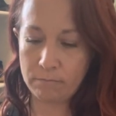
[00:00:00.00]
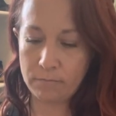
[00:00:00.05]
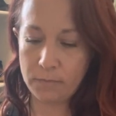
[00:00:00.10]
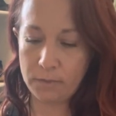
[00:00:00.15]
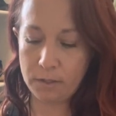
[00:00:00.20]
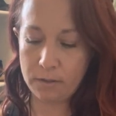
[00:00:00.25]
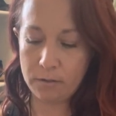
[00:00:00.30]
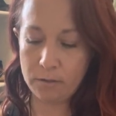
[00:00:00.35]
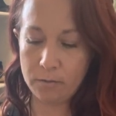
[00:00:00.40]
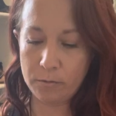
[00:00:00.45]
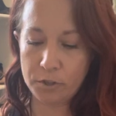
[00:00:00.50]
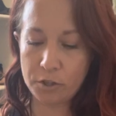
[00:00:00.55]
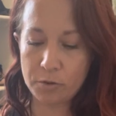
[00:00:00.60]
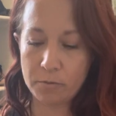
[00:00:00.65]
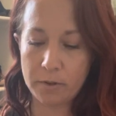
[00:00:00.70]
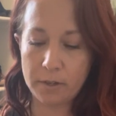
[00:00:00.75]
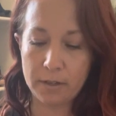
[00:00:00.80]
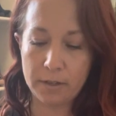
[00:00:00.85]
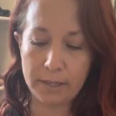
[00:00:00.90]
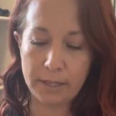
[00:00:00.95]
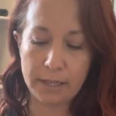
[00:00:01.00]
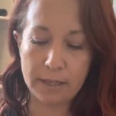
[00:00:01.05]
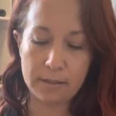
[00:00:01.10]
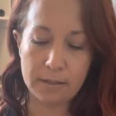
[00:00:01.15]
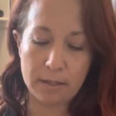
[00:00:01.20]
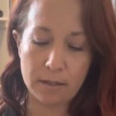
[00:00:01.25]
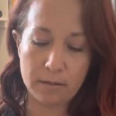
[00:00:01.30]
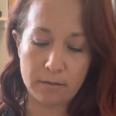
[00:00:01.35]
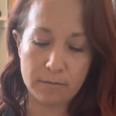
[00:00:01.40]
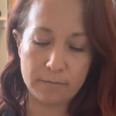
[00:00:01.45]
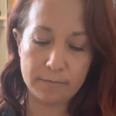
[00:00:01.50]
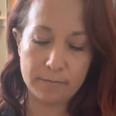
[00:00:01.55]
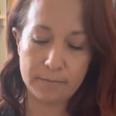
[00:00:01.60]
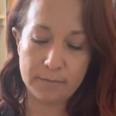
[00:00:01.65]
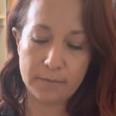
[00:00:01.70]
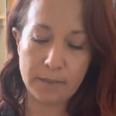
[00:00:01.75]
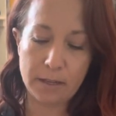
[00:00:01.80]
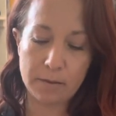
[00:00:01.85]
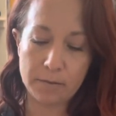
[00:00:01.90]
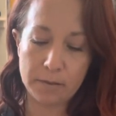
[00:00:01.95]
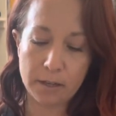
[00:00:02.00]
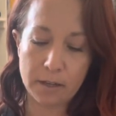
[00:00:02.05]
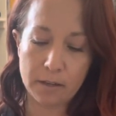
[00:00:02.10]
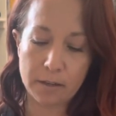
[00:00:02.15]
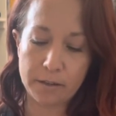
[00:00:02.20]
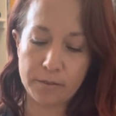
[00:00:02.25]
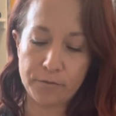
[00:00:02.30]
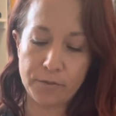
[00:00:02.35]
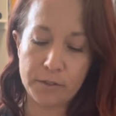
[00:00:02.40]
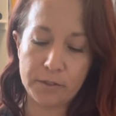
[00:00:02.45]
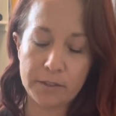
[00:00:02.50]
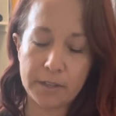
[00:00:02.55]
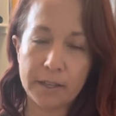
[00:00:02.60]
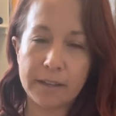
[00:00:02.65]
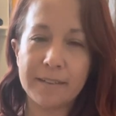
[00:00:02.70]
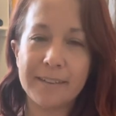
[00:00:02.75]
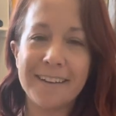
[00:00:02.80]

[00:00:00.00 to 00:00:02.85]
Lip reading: Which one? I can't tell. That one got confusing.